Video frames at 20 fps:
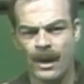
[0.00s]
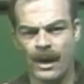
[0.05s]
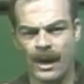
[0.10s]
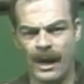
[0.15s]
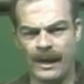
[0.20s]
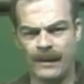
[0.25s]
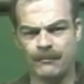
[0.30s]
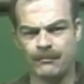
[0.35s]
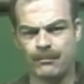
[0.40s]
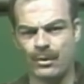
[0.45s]

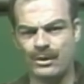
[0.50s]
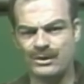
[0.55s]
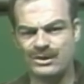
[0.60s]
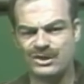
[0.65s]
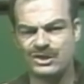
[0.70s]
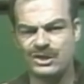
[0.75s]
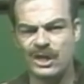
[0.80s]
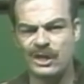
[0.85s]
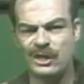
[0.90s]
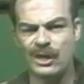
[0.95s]
and
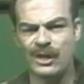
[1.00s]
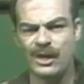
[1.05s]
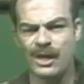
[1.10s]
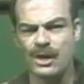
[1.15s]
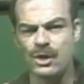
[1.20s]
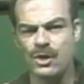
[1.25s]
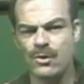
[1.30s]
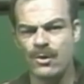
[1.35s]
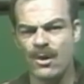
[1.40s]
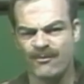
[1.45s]
precision
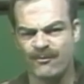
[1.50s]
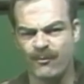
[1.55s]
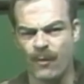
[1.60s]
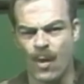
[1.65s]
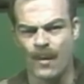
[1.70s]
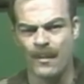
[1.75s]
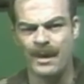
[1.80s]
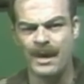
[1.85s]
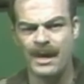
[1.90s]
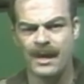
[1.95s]
and
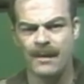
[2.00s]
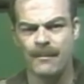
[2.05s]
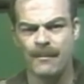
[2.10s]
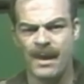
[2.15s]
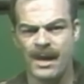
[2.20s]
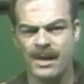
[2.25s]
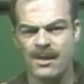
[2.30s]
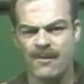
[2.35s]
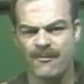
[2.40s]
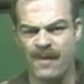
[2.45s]
uniformity in
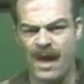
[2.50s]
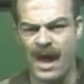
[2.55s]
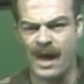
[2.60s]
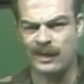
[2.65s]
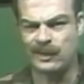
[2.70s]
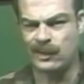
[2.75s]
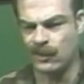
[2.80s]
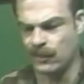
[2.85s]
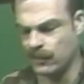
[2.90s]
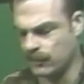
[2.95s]

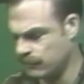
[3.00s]
manufacture.